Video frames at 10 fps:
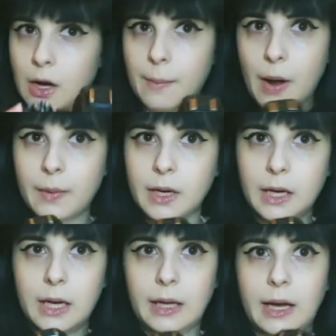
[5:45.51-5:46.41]
I'm probably going
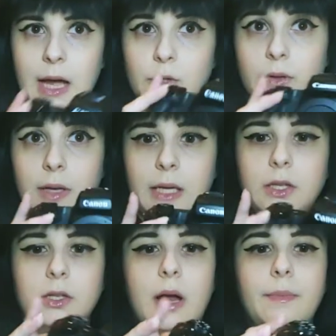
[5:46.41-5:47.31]
to get like an actual nice
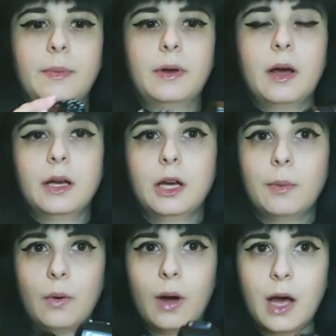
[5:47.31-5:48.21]
strap to put on here,
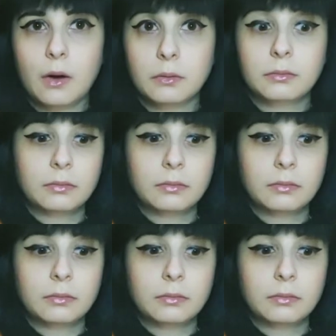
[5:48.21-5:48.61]
but wow.